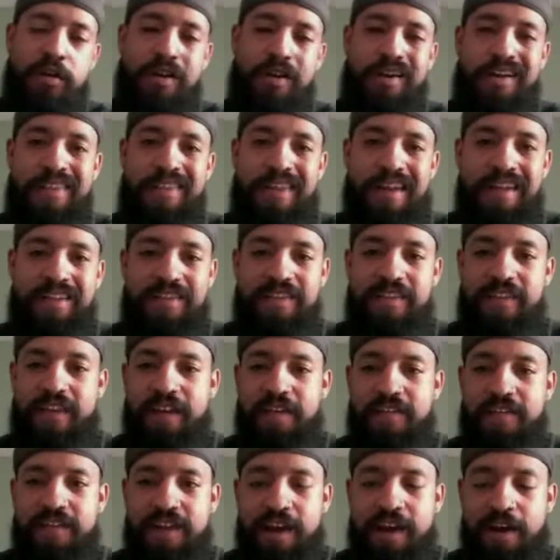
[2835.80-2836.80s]

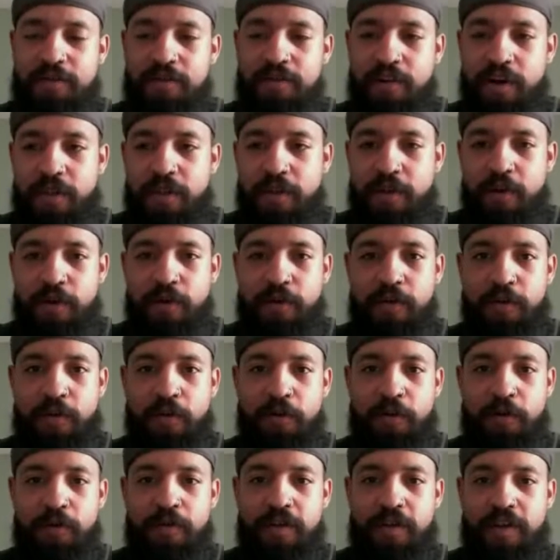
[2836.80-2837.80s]
that's now done.
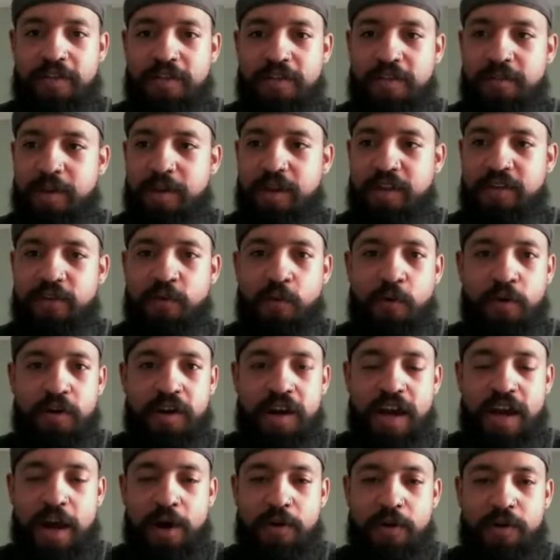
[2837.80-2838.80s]
That's being torn
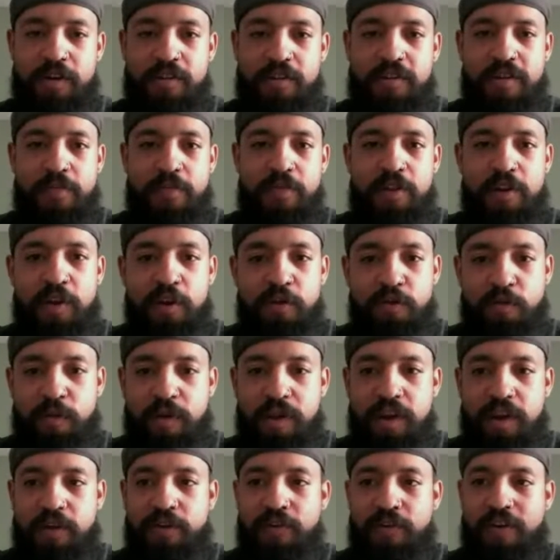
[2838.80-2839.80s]
down and something new is
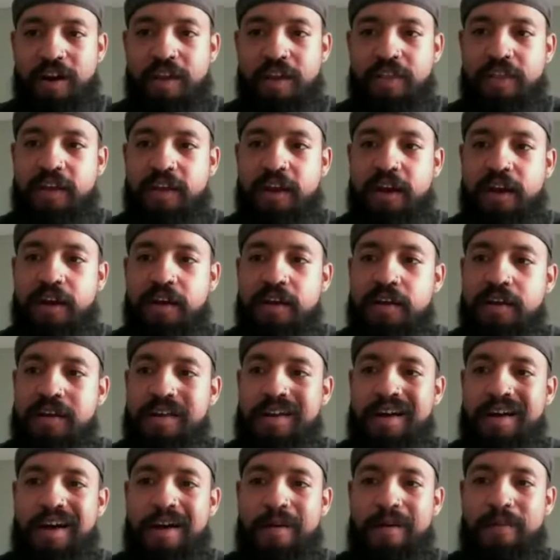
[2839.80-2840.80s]
being created there.
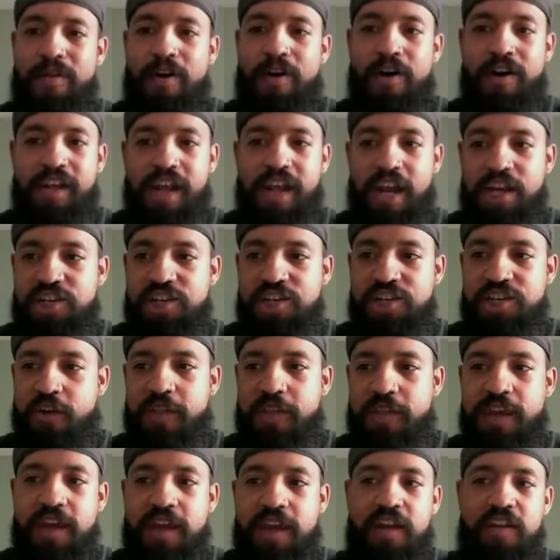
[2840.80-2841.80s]
The Honey, I Shrunk
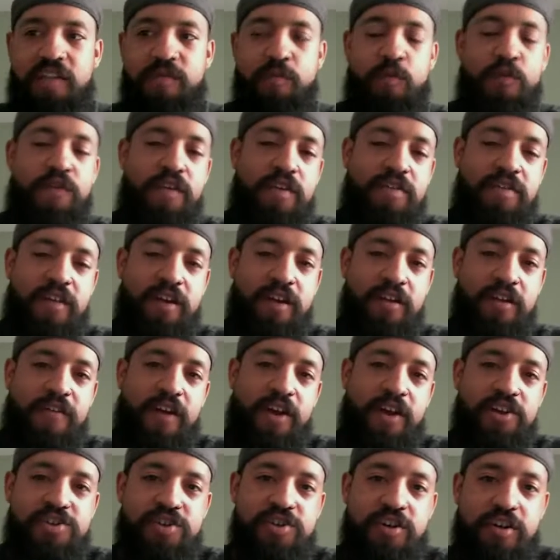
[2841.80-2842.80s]
the Kids movie set
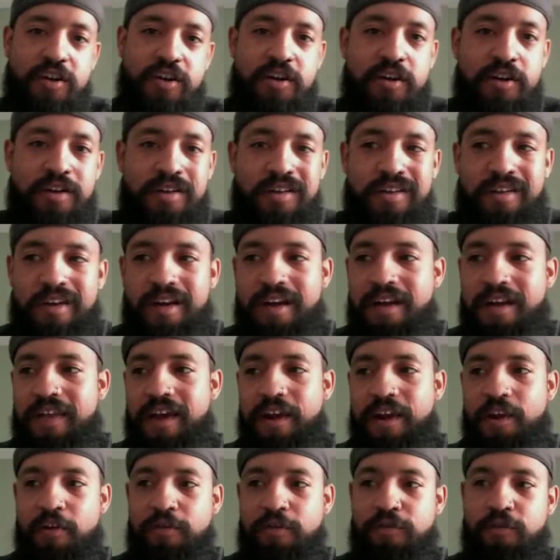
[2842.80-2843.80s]
adventure,
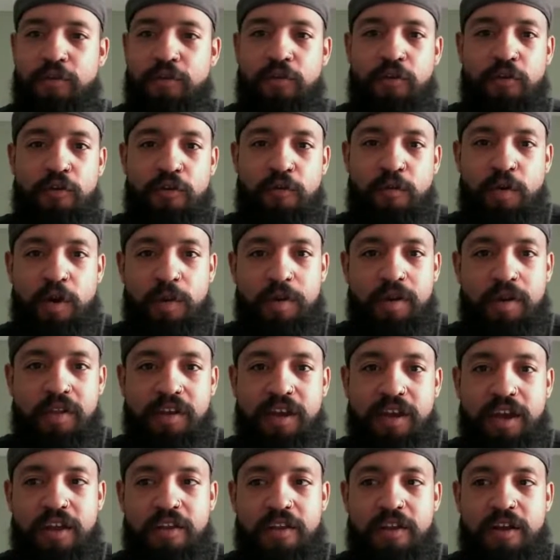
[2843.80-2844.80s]
that also closed
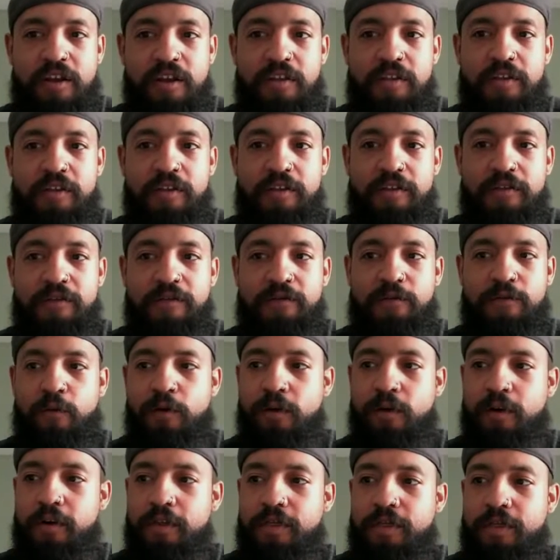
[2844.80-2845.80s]
permanently on the
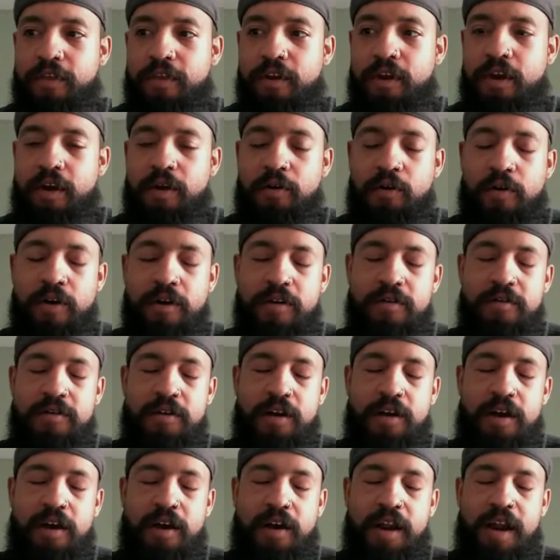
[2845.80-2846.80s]
4th, or
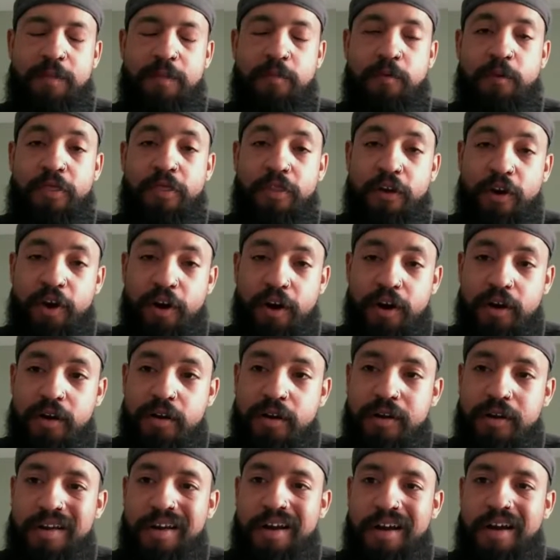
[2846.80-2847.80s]
on April 3rd.
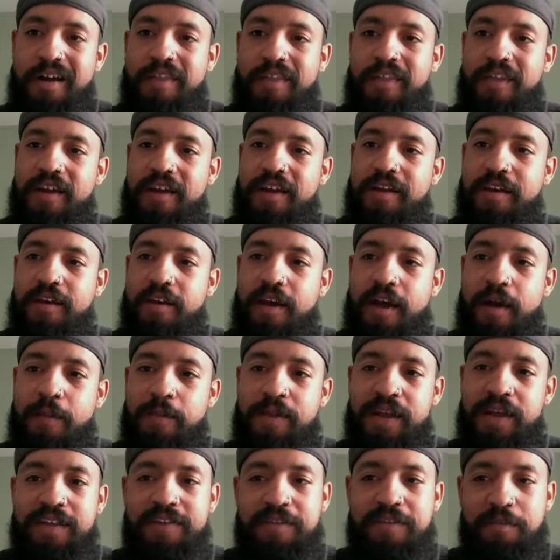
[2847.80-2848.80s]
And then
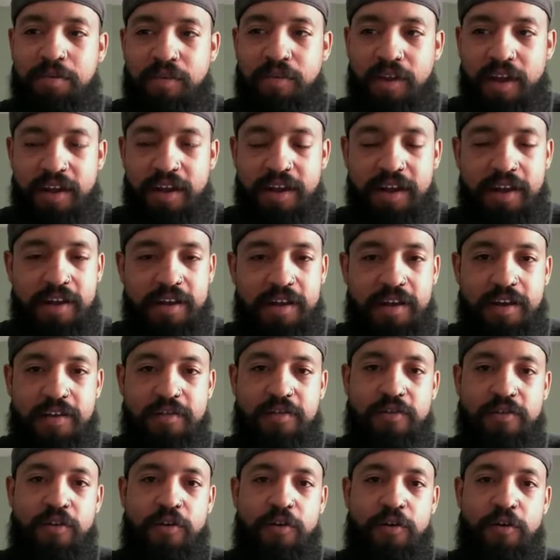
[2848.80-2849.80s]
Pizza Planet
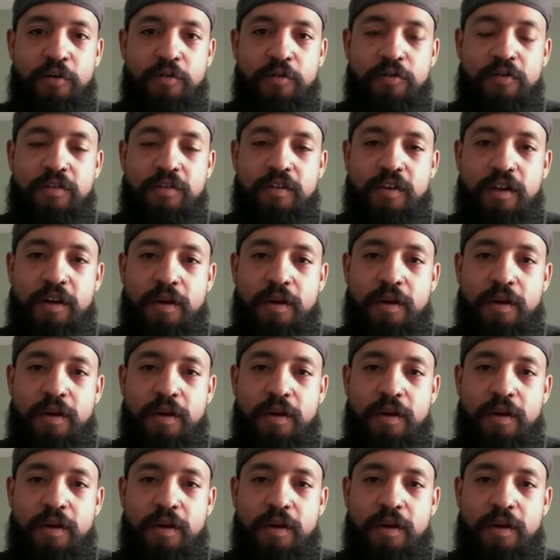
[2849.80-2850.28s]
is closed,